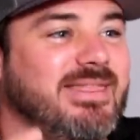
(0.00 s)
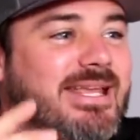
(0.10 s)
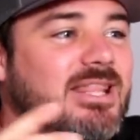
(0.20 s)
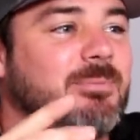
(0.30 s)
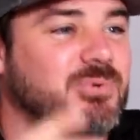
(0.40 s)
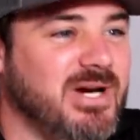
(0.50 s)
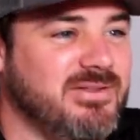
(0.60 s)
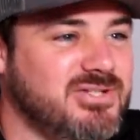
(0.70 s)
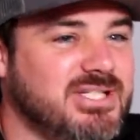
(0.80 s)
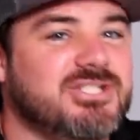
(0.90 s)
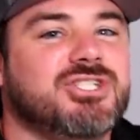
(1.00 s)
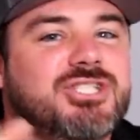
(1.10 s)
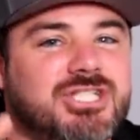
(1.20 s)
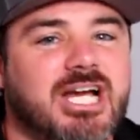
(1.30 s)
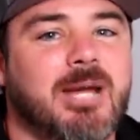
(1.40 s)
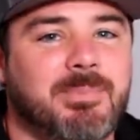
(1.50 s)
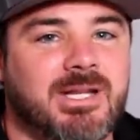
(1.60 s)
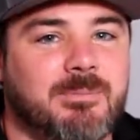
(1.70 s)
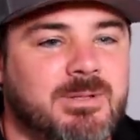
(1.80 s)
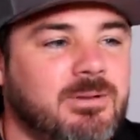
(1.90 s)
within the parentheses, shut up and
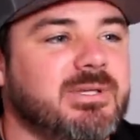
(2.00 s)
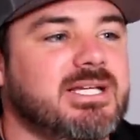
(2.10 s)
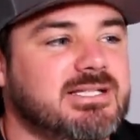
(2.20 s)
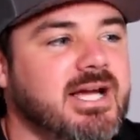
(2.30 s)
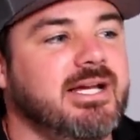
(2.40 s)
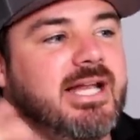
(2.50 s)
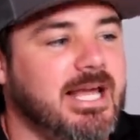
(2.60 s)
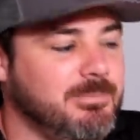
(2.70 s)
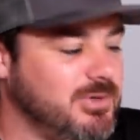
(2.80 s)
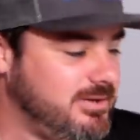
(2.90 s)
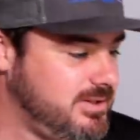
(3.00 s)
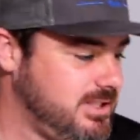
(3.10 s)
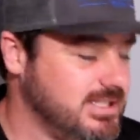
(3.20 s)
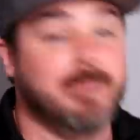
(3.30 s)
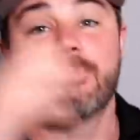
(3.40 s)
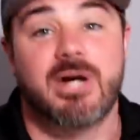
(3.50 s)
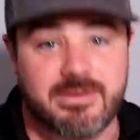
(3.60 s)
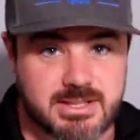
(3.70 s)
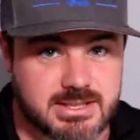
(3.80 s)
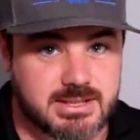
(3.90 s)
let people be excited, end parentheses, end
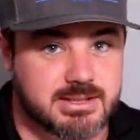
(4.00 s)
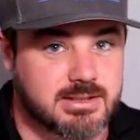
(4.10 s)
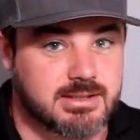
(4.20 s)
parentheses.